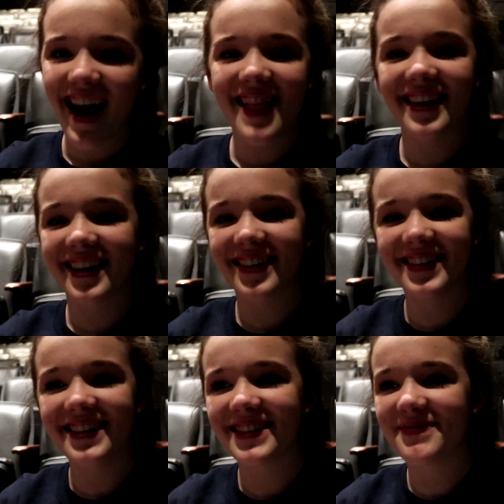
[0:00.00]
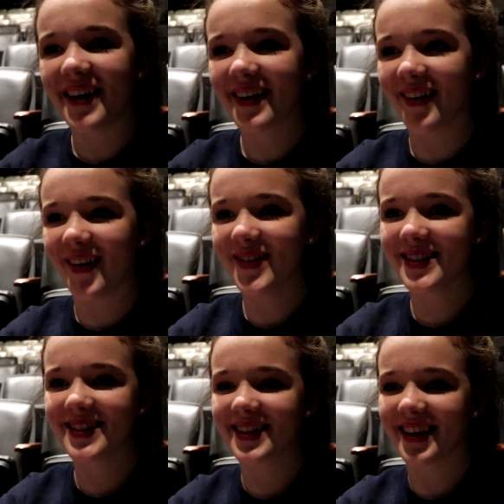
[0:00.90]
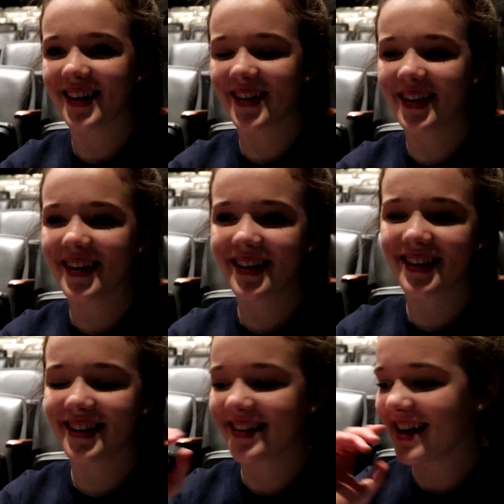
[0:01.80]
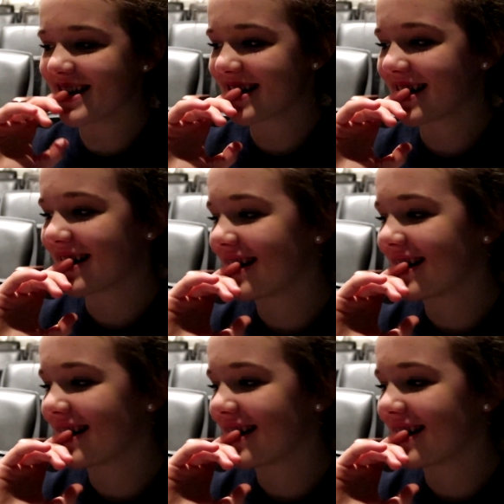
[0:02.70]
and I couldn't get it back off until like later.